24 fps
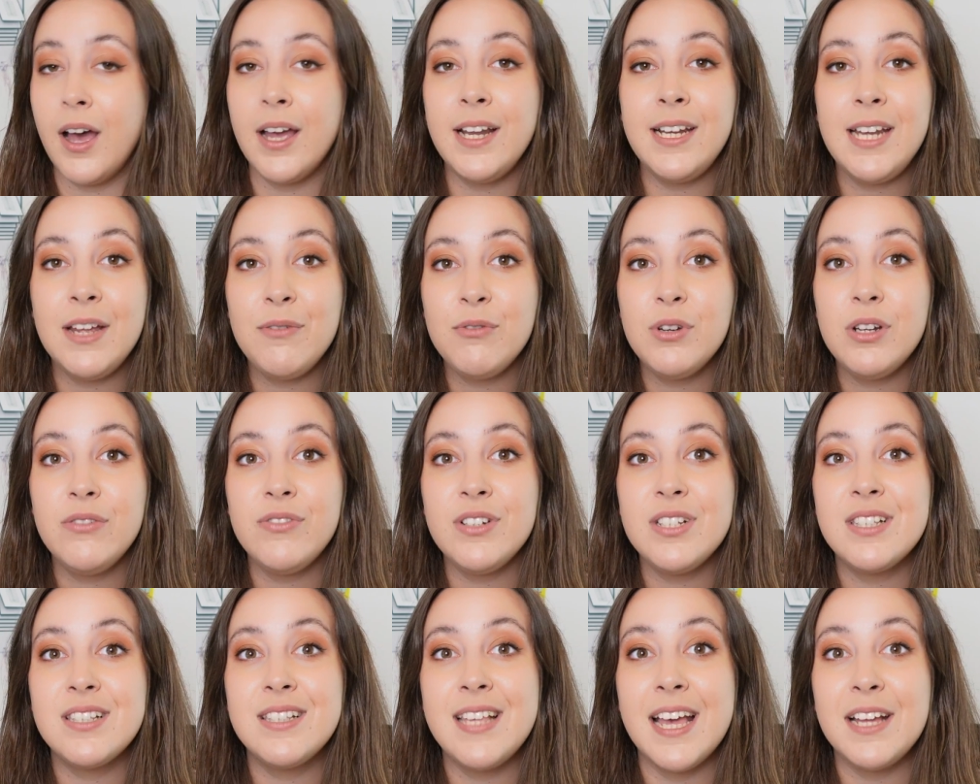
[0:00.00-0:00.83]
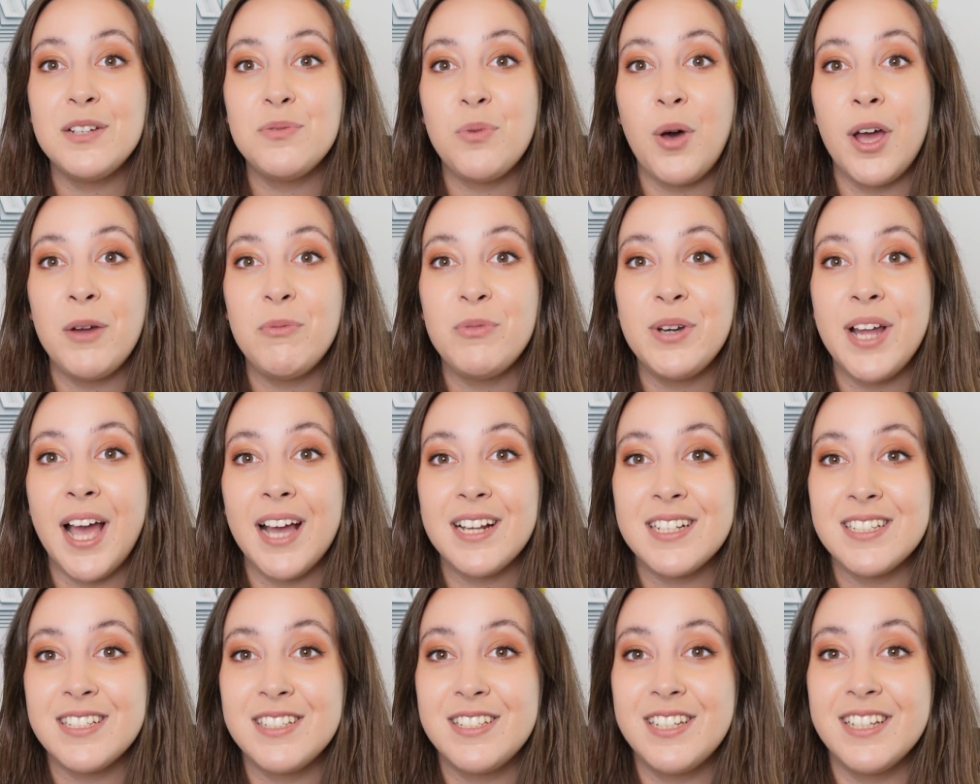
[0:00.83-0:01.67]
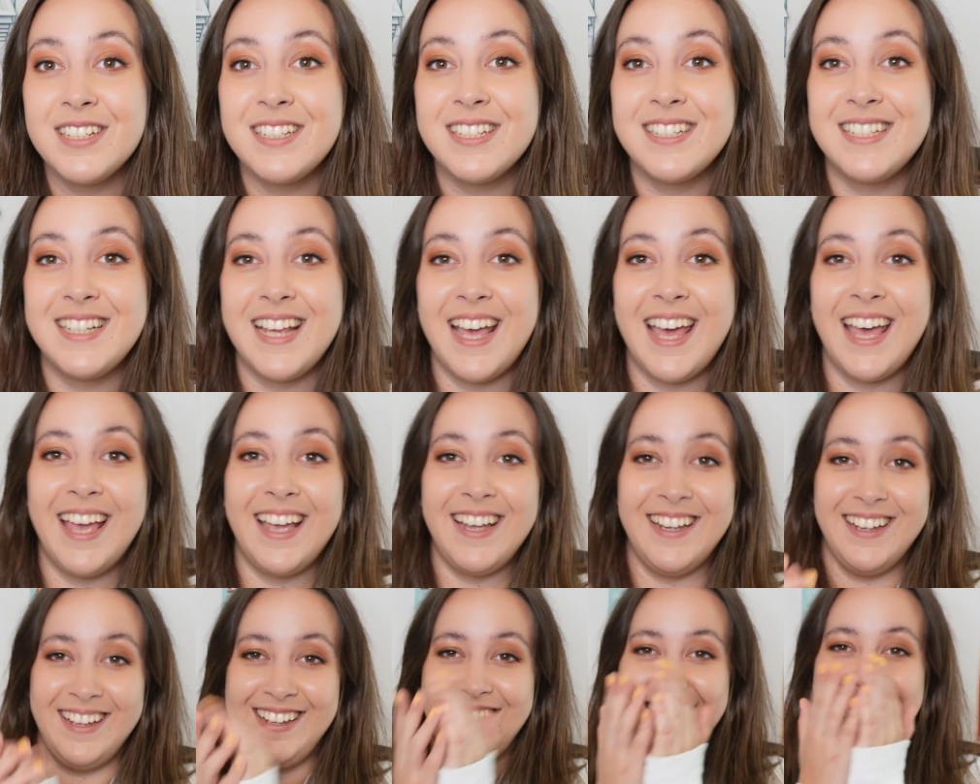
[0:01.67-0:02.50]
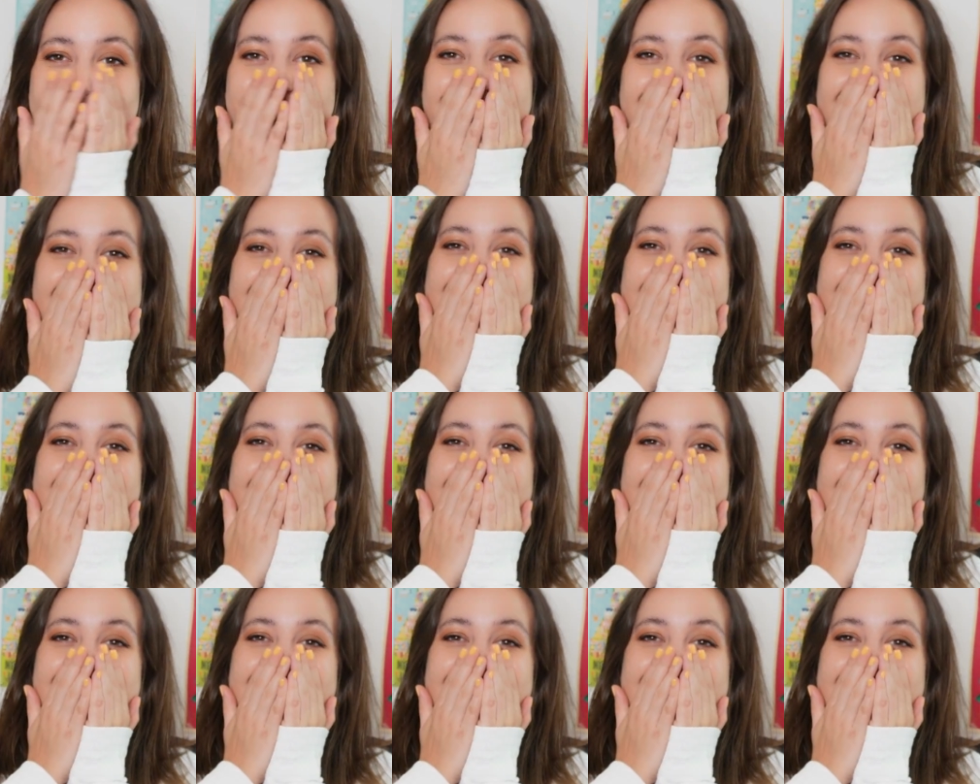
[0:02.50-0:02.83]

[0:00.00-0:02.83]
I never even said what I'm reacting to today. I